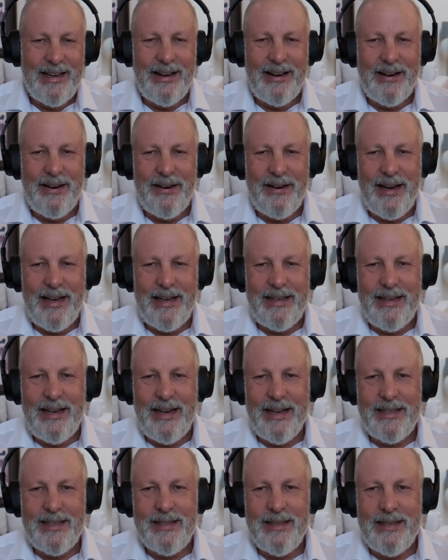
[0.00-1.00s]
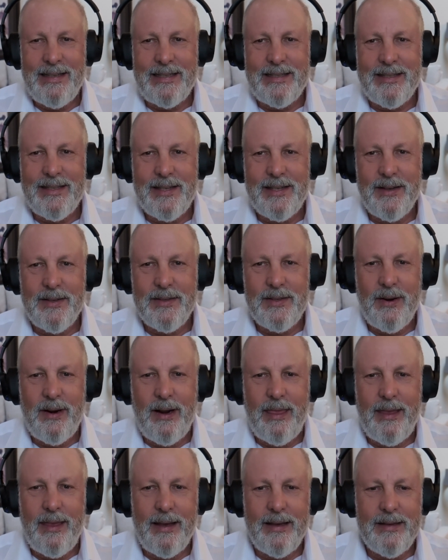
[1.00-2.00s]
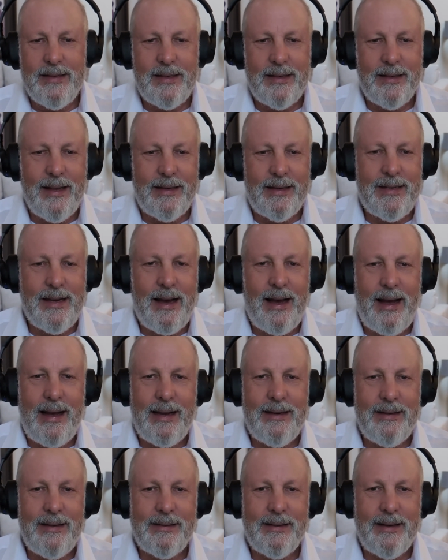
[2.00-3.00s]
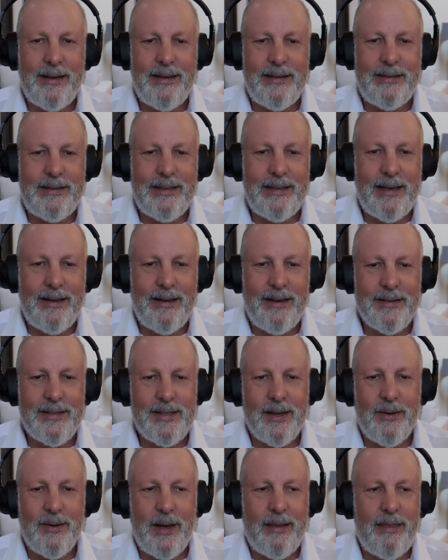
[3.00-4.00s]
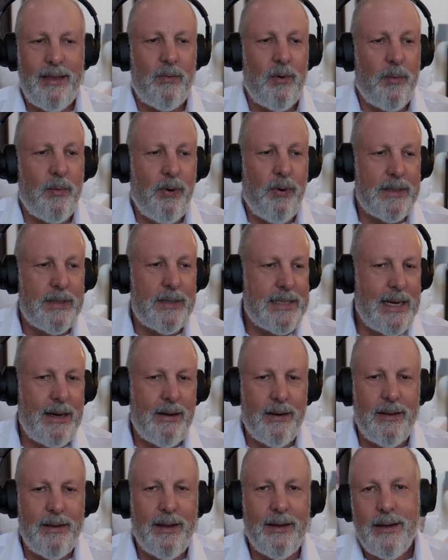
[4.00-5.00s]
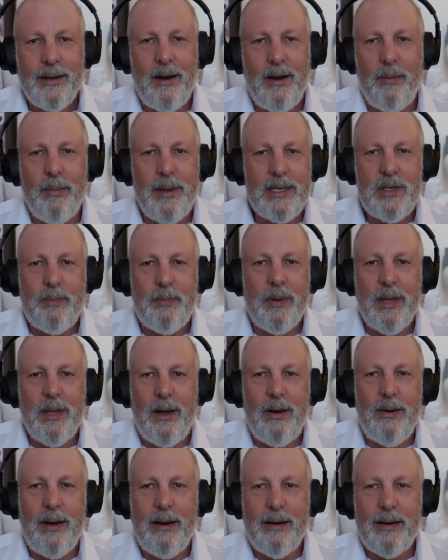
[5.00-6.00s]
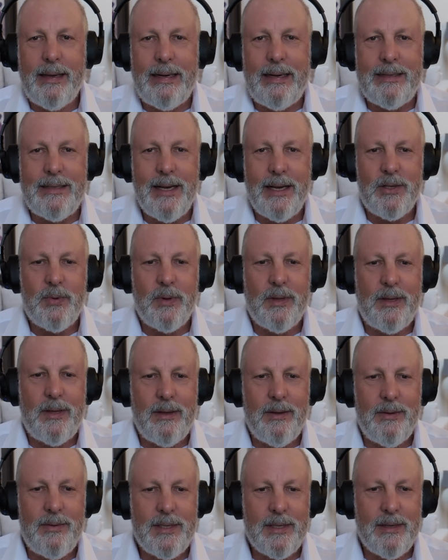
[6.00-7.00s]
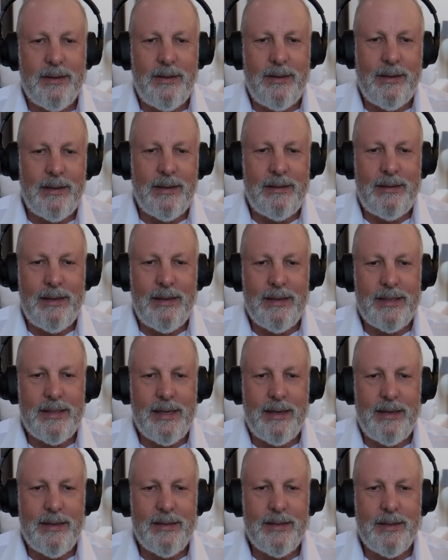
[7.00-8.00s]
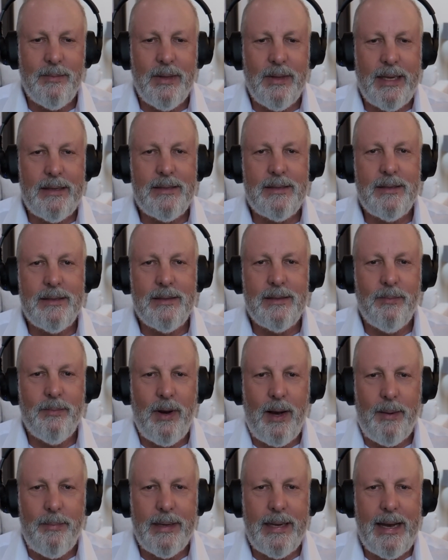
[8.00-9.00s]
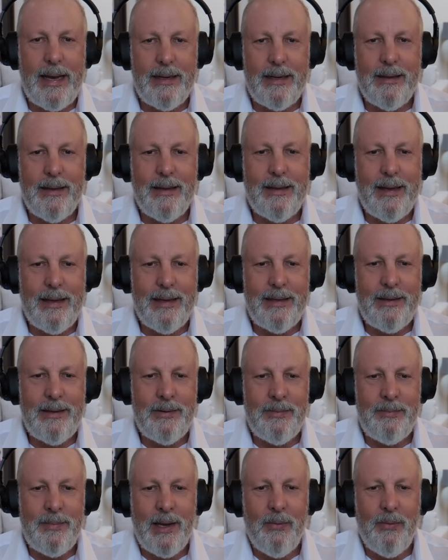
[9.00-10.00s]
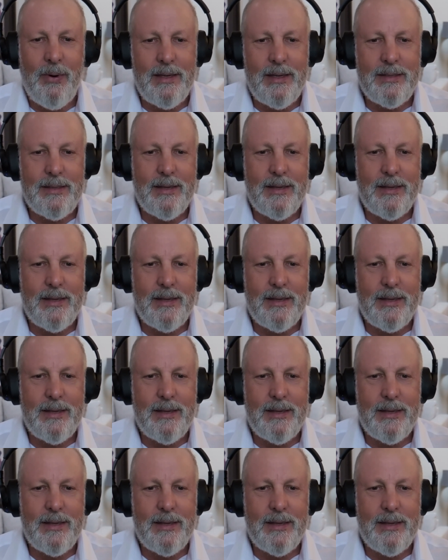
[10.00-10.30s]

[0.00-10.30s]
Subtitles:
All right, excellent. So is there anything else you'd like to add? And also, I think we'll put down in the comments below how to get in touch with you, so you can send us some links to some propaganda that you might want us to